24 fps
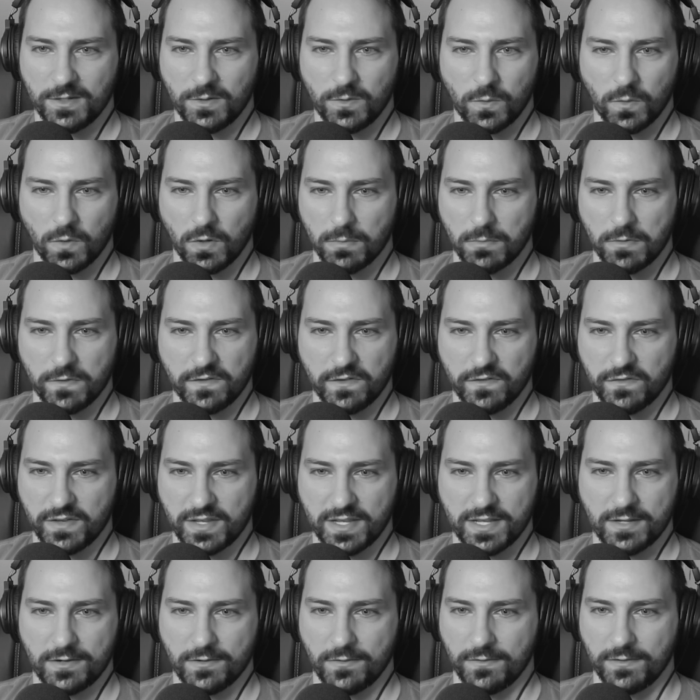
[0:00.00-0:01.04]
mm. horror movie
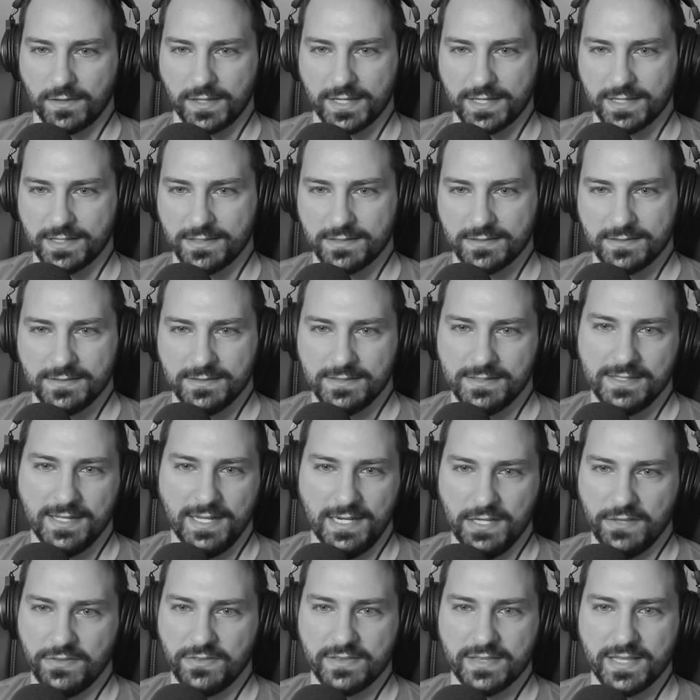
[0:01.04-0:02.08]
fan or like
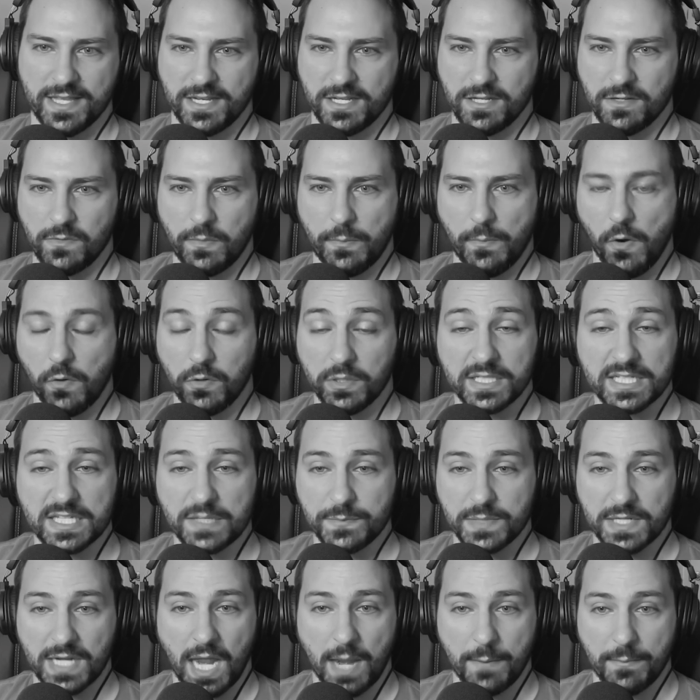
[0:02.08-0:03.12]
anything that could remotely give
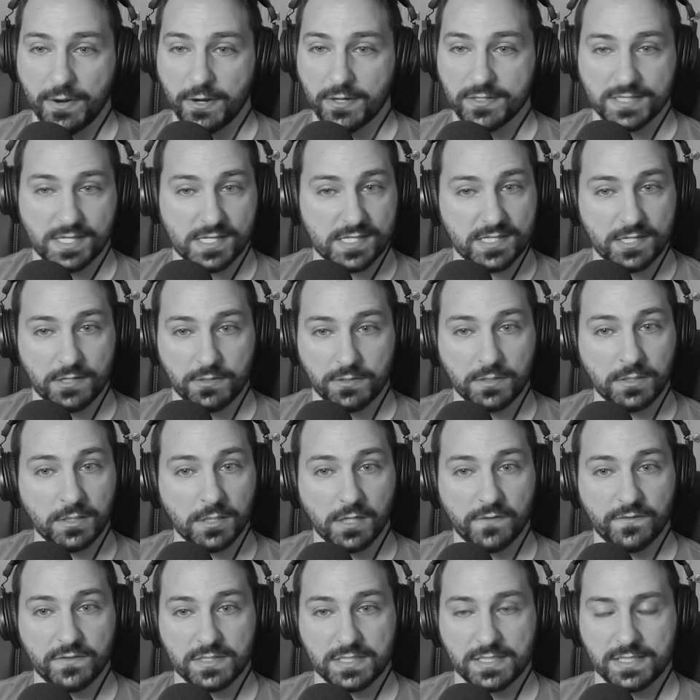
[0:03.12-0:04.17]
me nightmares. I steered clear
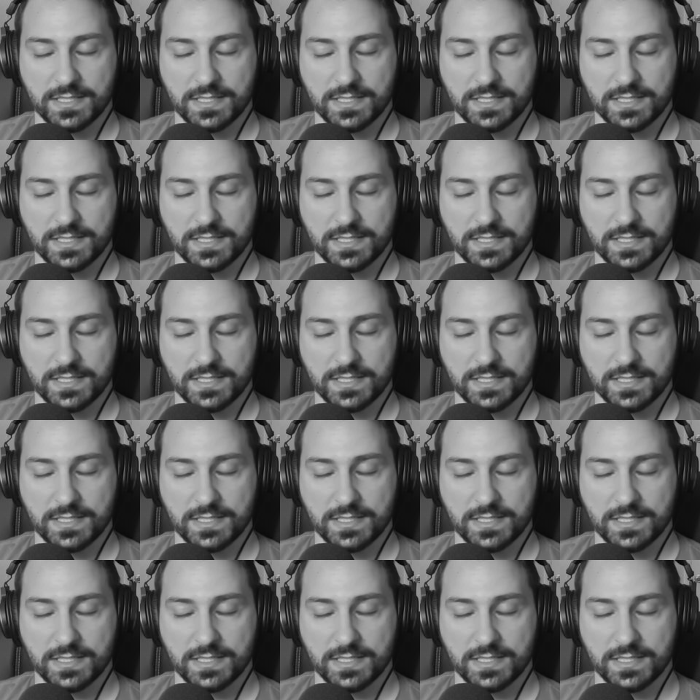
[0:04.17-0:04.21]
of as a